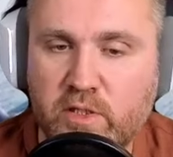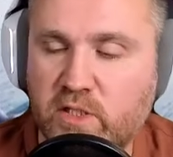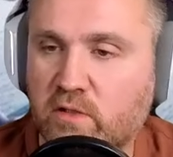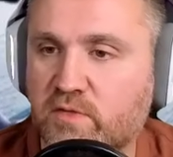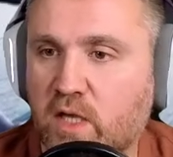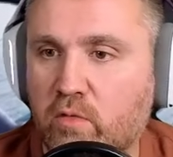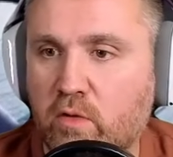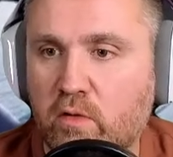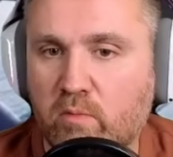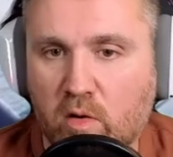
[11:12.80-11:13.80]
of
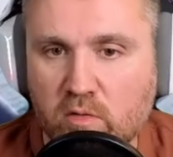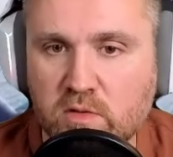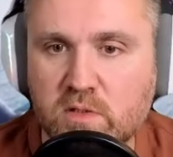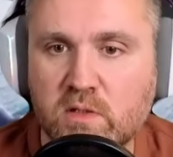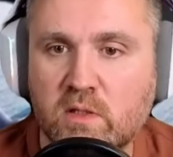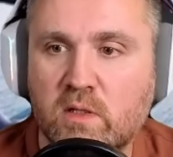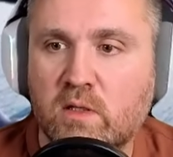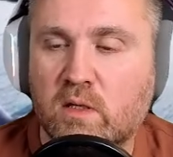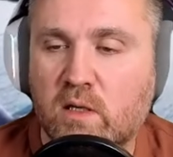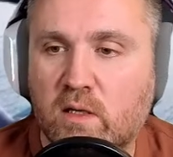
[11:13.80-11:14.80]
1,000 a month.
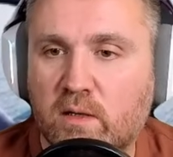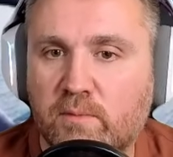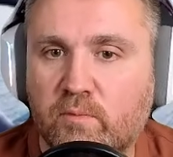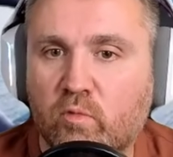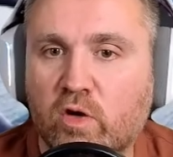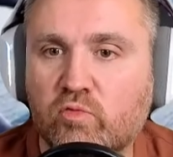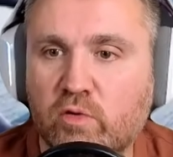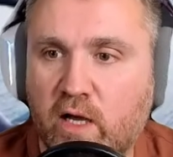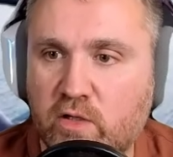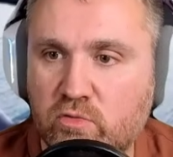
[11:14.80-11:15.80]
What will
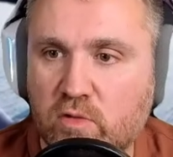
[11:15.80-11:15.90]
I do?